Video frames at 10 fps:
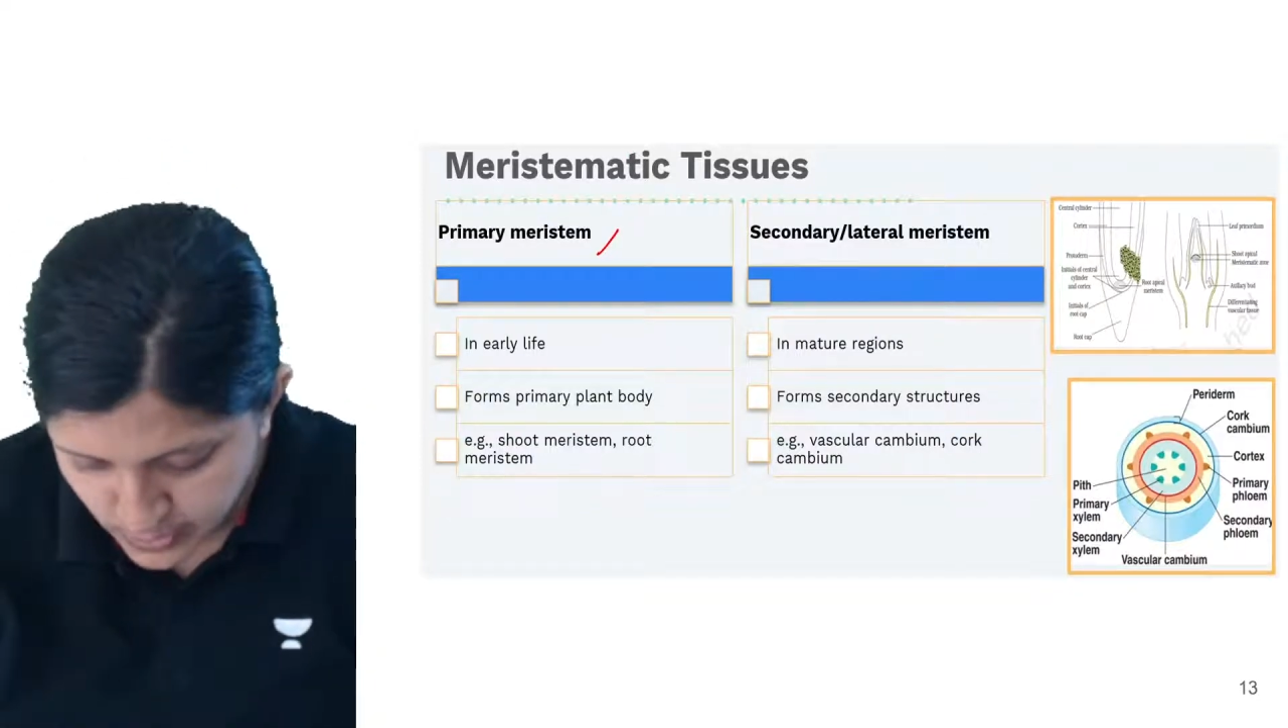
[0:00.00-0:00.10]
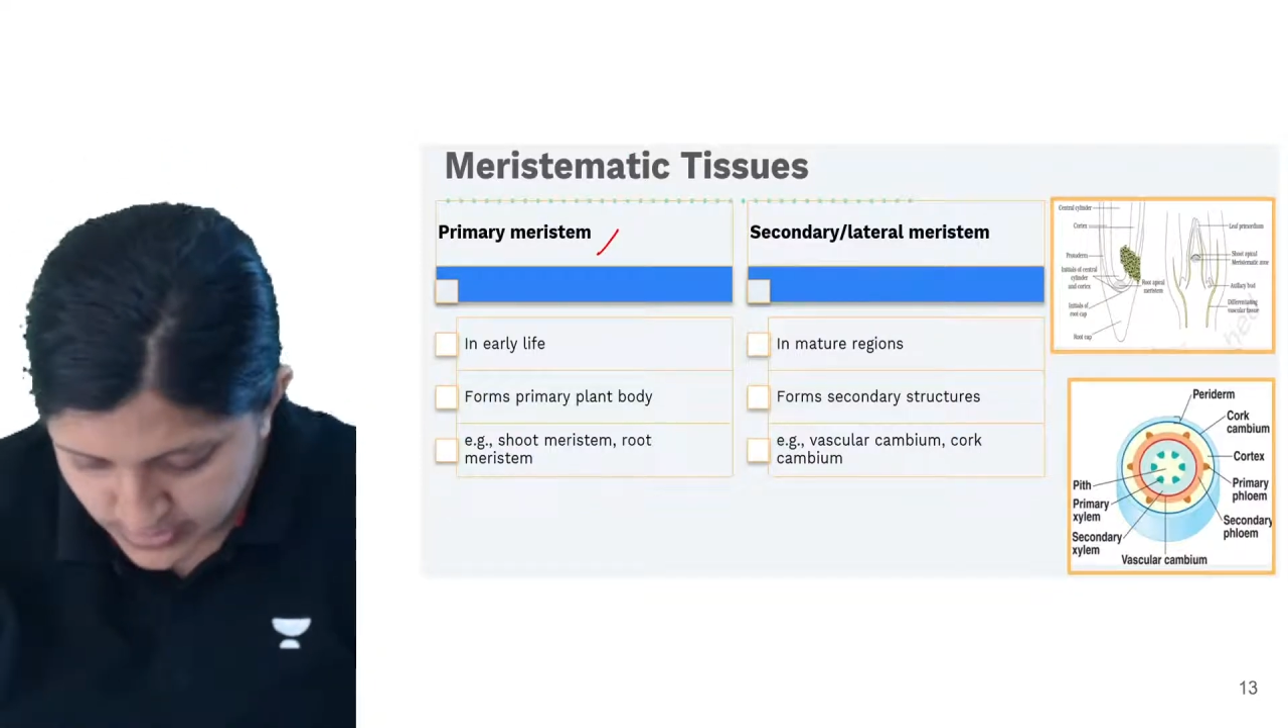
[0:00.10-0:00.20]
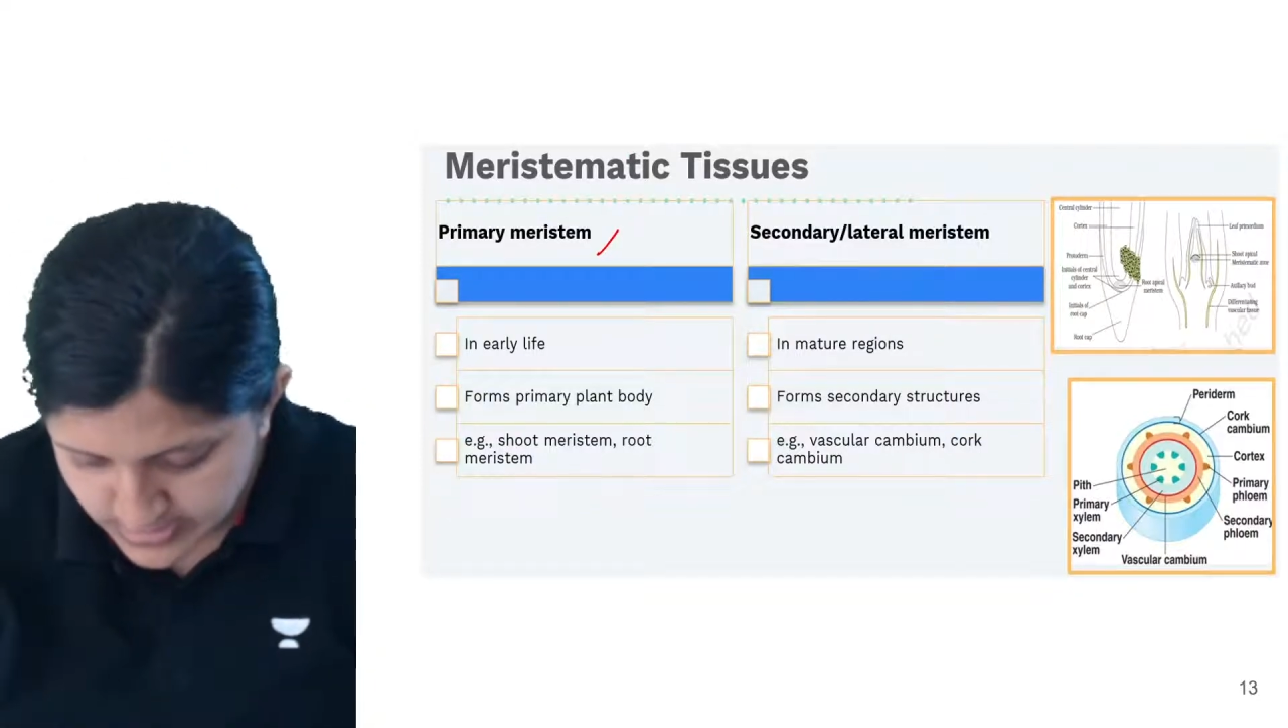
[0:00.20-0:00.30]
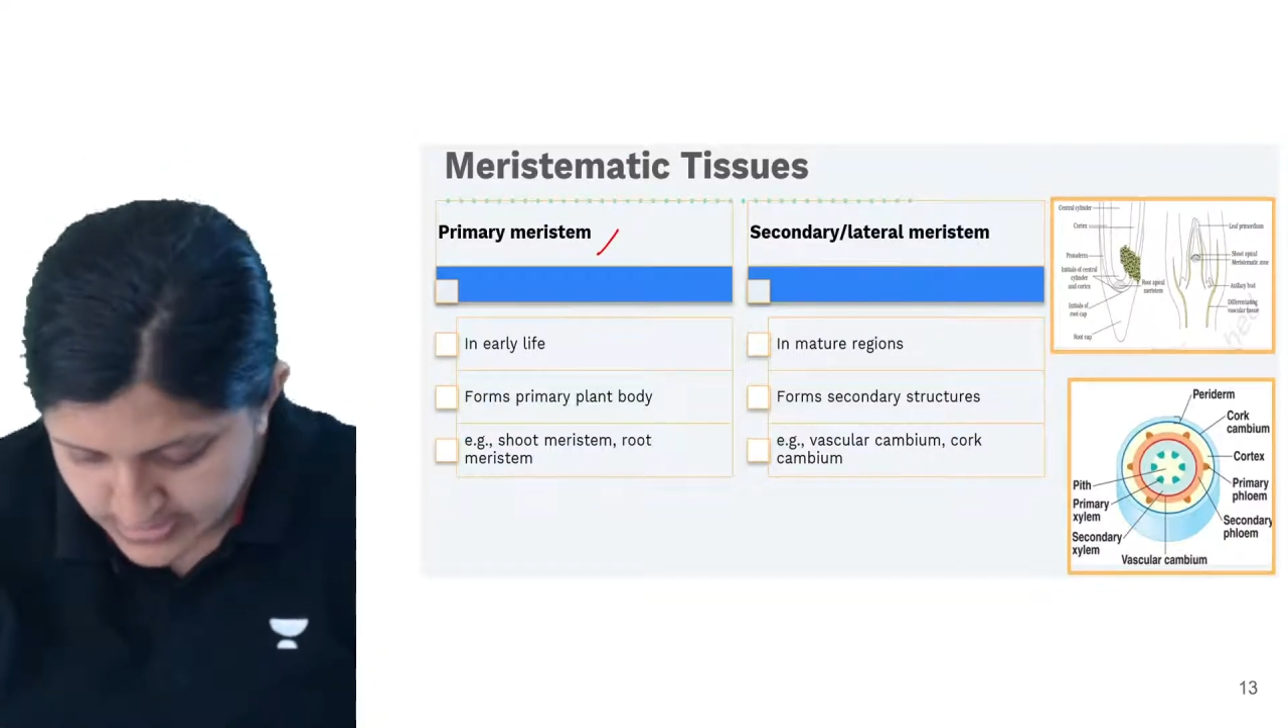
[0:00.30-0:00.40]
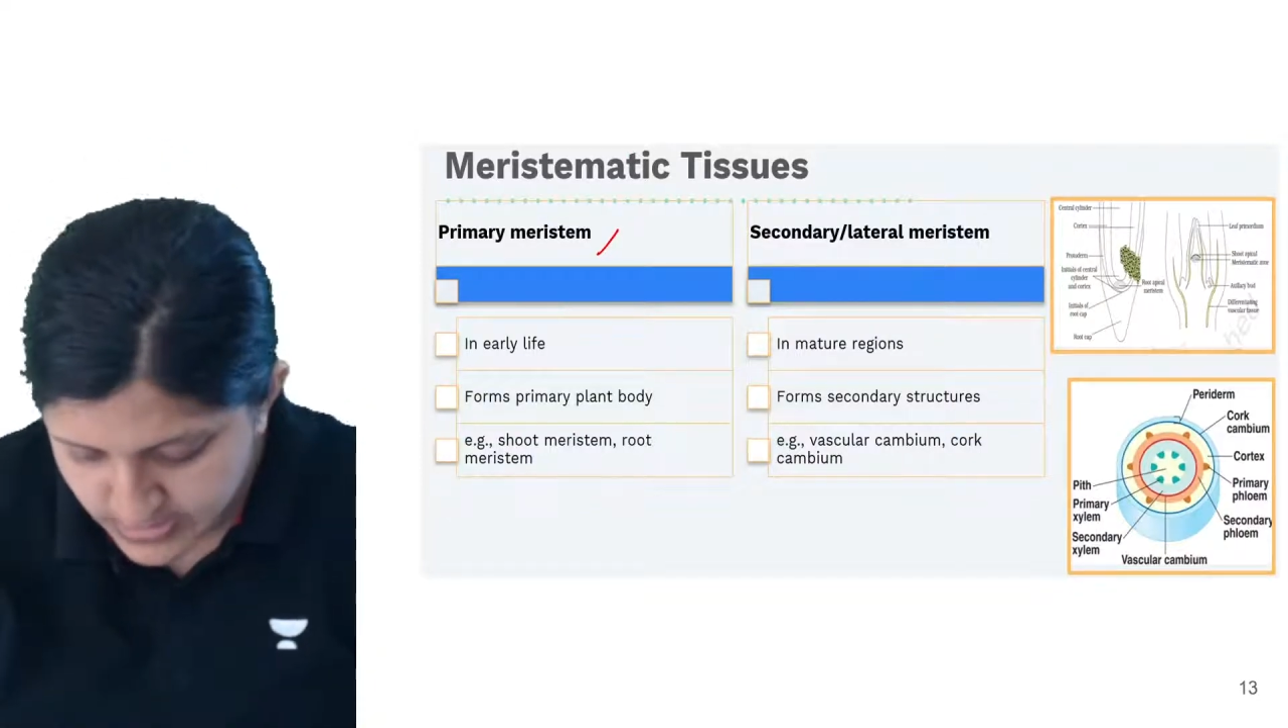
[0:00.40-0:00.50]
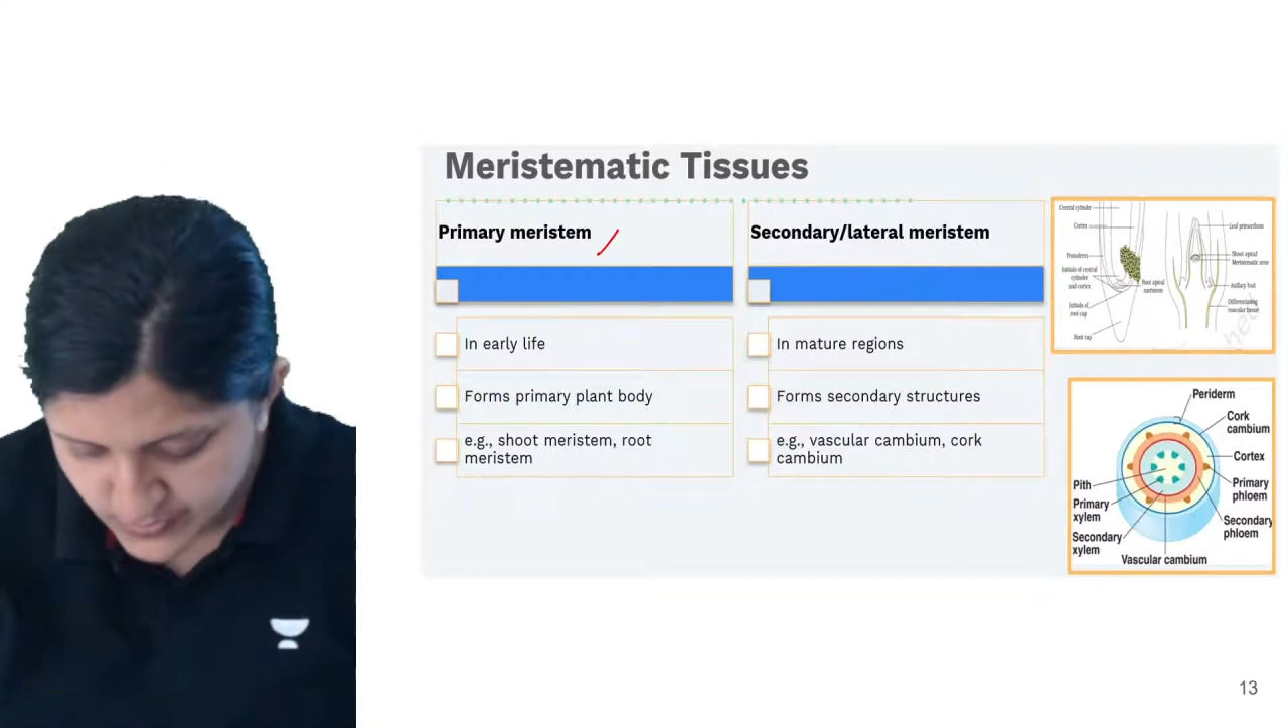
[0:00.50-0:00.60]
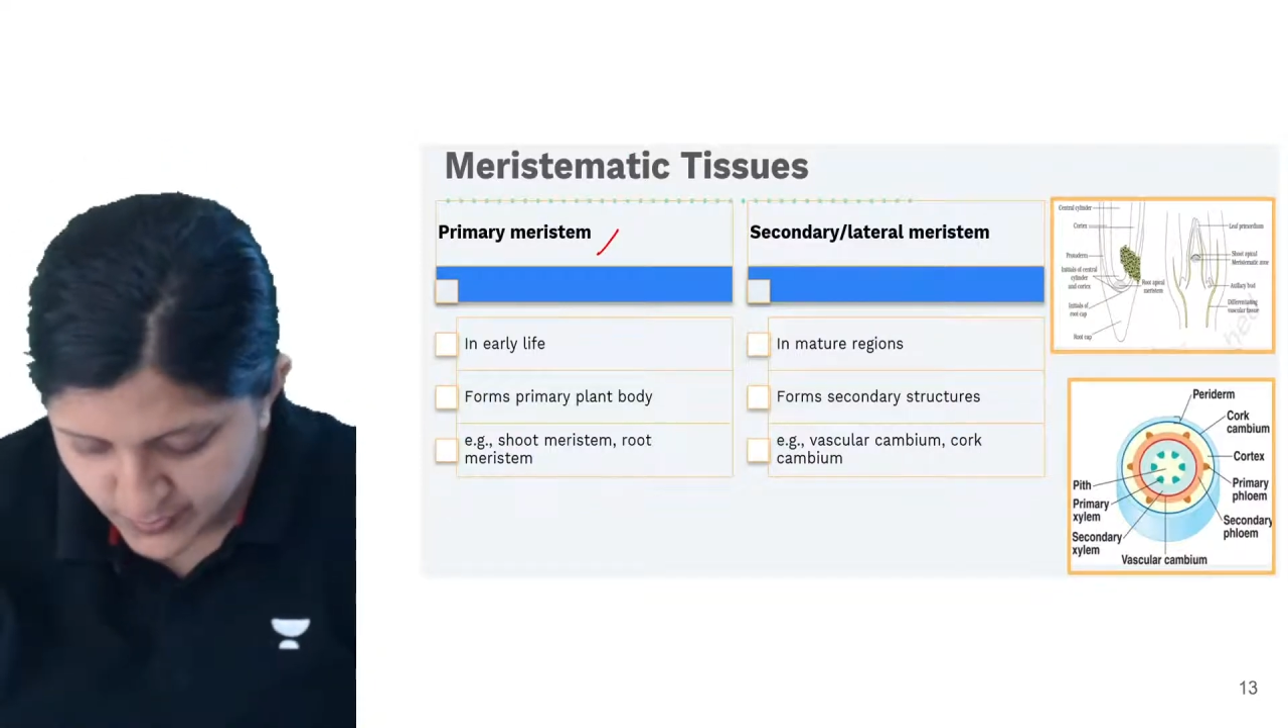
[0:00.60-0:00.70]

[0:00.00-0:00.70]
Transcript: So this is